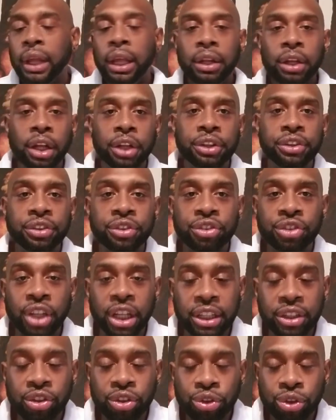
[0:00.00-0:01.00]
The
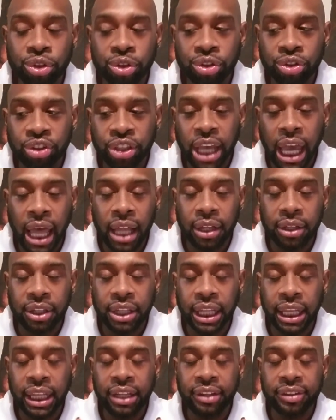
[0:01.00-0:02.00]
the challenge
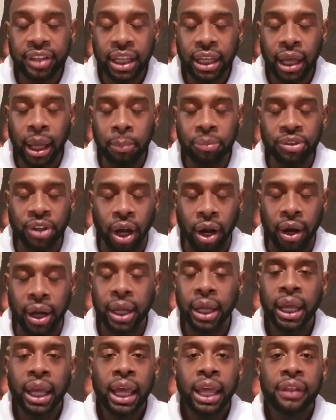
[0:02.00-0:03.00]
the i I'm
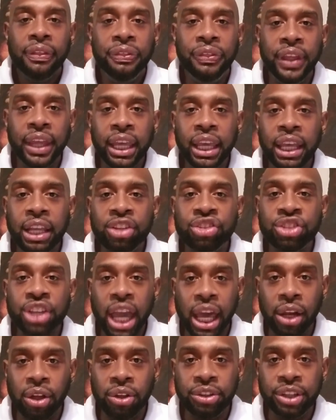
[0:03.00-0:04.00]
sorry. The
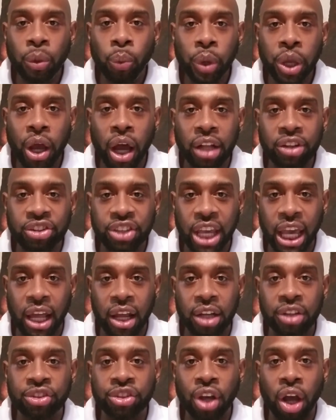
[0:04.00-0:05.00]
challenge that we are
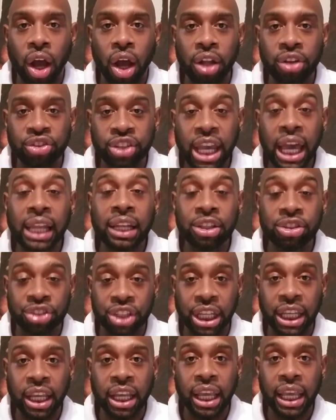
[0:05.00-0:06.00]
challenge
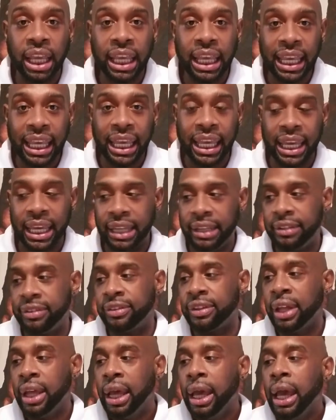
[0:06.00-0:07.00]
challenging
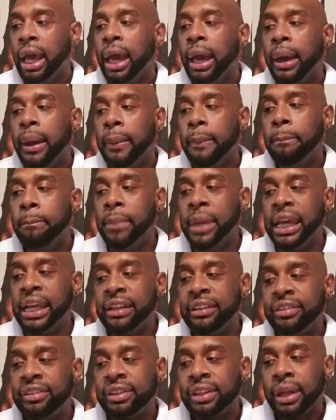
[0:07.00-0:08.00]
is
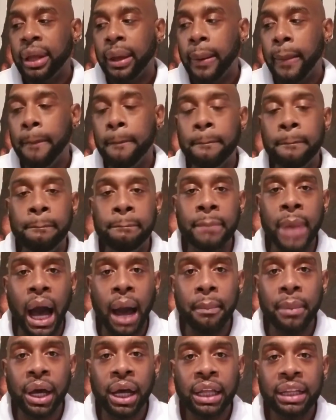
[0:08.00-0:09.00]
Miss
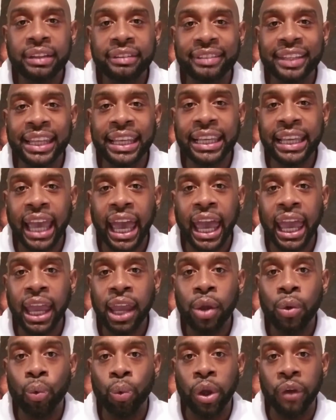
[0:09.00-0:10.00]
Mama
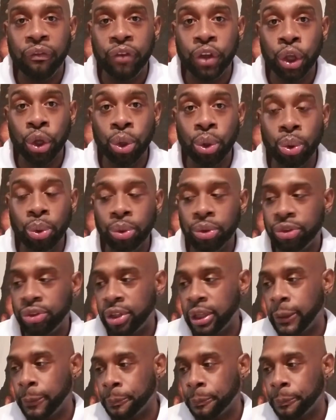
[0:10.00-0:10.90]
TK reviews.